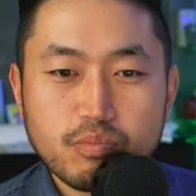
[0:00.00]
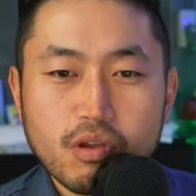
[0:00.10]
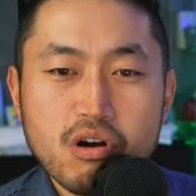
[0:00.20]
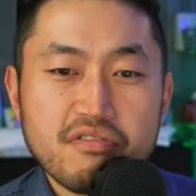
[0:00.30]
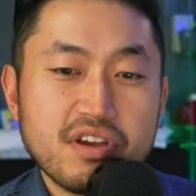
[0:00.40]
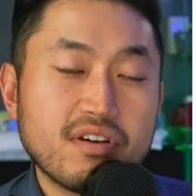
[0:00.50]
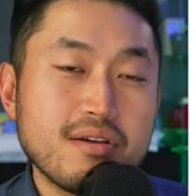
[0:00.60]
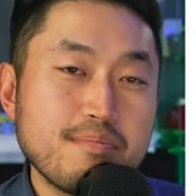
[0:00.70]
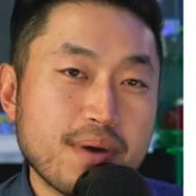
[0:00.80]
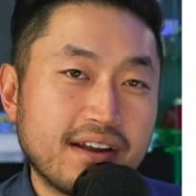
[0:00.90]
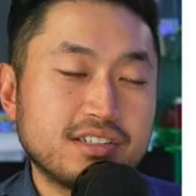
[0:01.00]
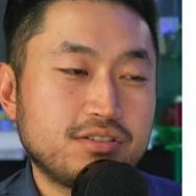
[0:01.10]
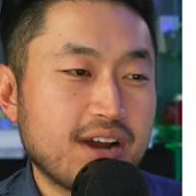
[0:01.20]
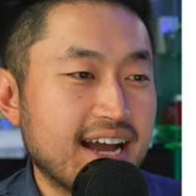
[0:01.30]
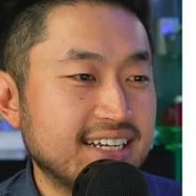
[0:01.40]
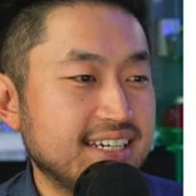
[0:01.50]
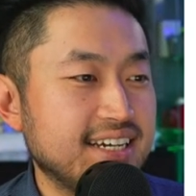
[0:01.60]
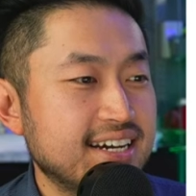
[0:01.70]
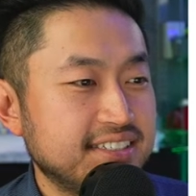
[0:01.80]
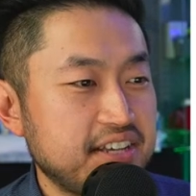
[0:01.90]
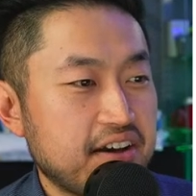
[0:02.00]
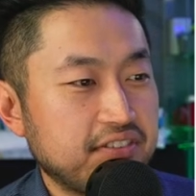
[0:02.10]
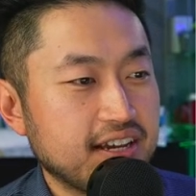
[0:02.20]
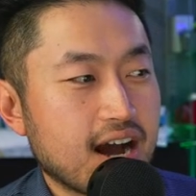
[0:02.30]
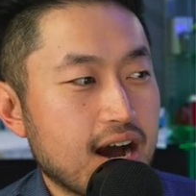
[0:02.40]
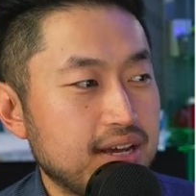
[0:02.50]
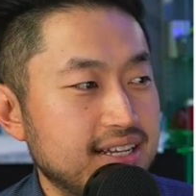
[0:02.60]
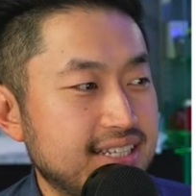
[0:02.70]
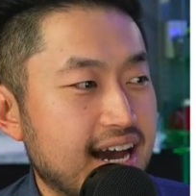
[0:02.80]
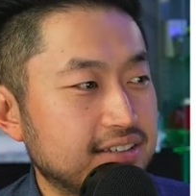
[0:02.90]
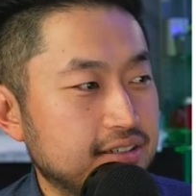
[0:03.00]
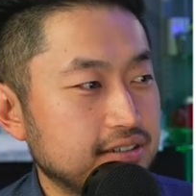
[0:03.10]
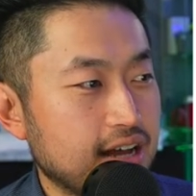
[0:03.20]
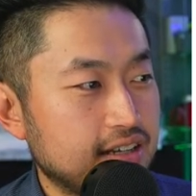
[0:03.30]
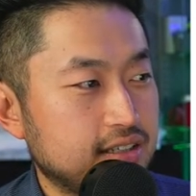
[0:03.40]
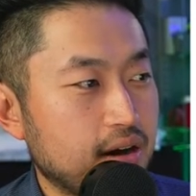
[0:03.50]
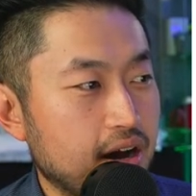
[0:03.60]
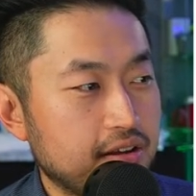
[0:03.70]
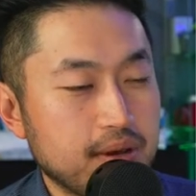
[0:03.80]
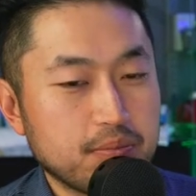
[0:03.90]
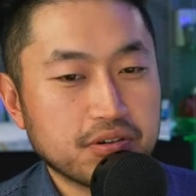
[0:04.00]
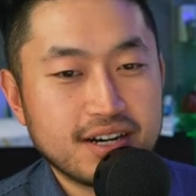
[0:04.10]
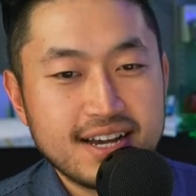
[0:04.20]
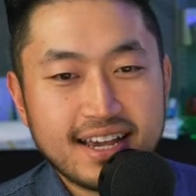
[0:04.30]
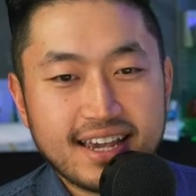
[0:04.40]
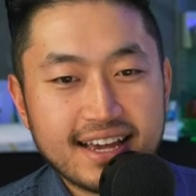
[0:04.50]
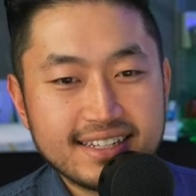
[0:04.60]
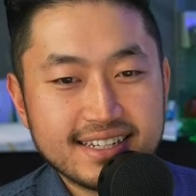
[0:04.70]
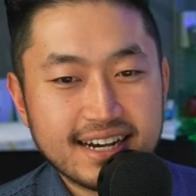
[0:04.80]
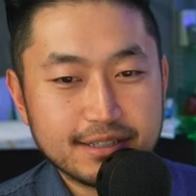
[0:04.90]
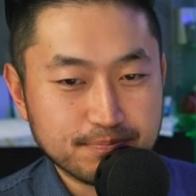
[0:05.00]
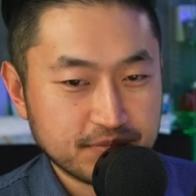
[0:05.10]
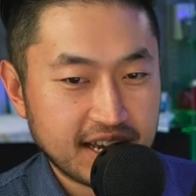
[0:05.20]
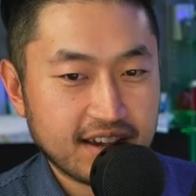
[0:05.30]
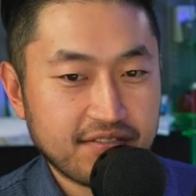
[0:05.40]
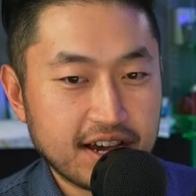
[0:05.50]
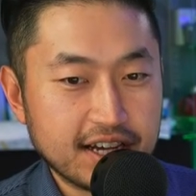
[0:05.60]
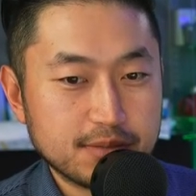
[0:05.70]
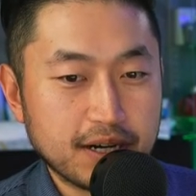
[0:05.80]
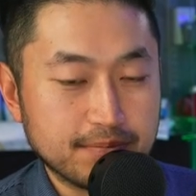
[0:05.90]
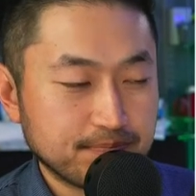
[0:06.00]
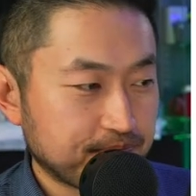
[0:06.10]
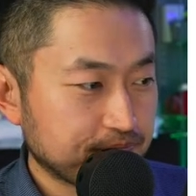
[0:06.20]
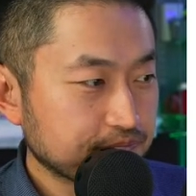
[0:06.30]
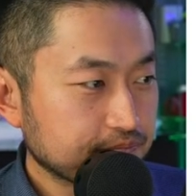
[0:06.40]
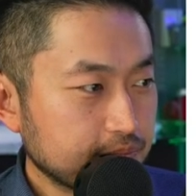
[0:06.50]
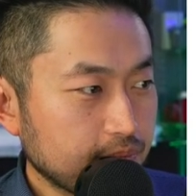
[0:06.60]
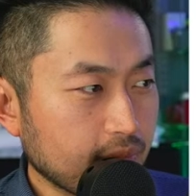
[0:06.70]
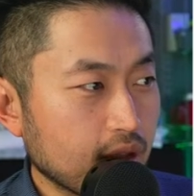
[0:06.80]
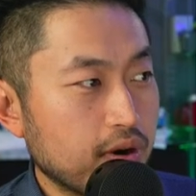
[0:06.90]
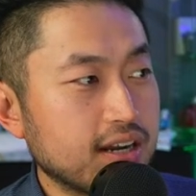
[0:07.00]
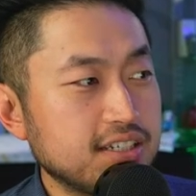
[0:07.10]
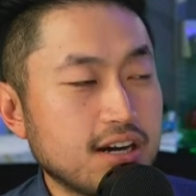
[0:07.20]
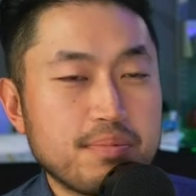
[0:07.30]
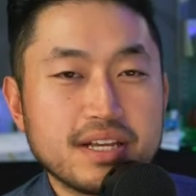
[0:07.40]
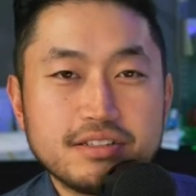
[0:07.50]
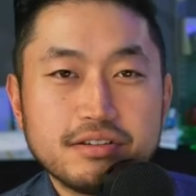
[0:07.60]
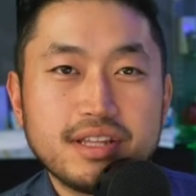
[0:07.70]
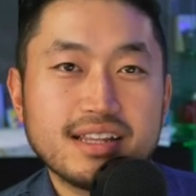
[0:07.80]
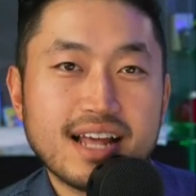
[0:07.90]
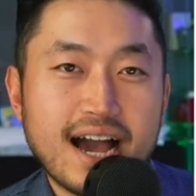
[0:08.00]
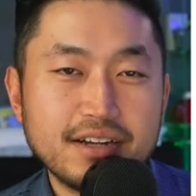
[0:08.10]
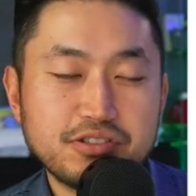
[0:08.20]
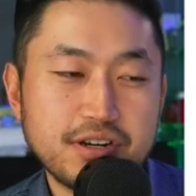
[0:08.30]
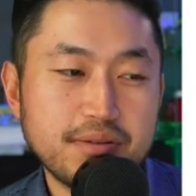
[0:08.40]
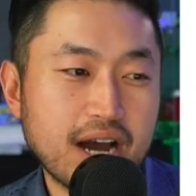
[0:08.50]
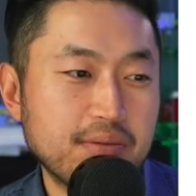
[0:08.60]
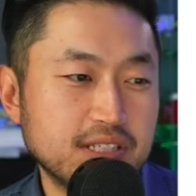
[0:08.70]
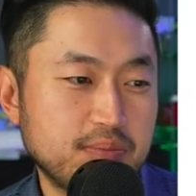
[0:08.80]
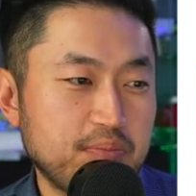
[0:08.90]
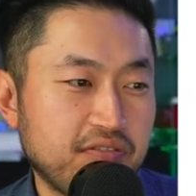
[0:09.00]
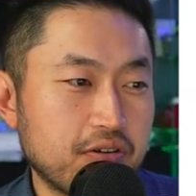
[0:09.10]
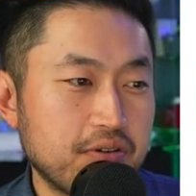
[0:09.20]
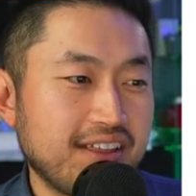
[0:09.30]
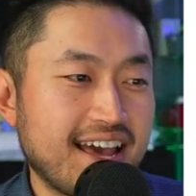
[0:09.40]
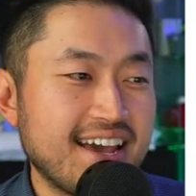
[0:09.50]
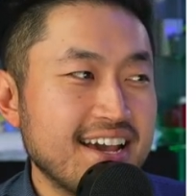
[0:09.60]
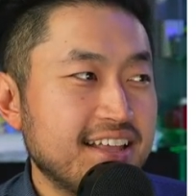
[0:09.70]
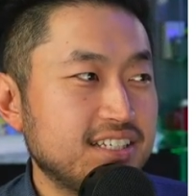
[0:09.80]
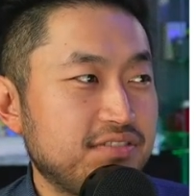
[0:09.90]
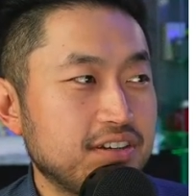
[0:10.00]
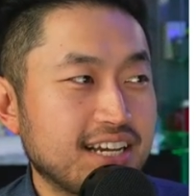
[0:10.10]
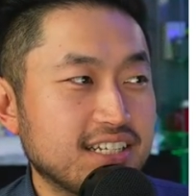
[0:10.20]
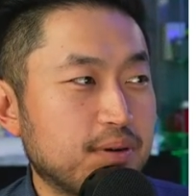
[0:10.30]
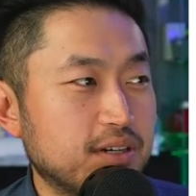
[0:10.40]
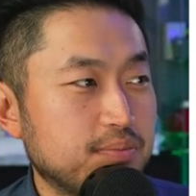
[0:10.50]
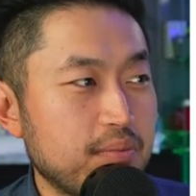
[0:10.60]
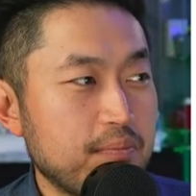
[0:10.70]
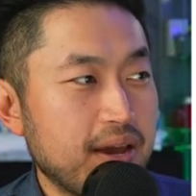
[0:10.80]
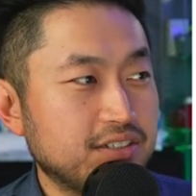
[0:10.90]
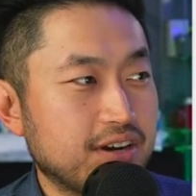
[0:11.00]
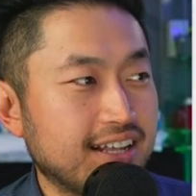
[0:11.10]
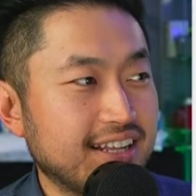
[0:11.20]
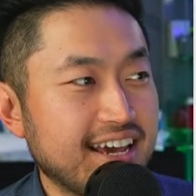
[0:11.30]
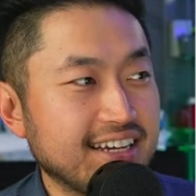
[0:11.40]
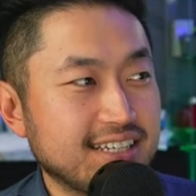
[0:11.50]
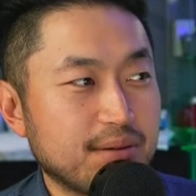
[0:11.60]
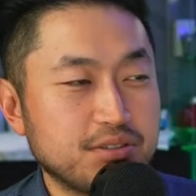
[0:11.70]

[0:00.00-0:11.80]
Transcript: or if you have a better strategy. Definitely comment it down so other people can take advantage. But we're going to jump into the live stream comments. But before we do that, this video is sponsored by my Patreon link.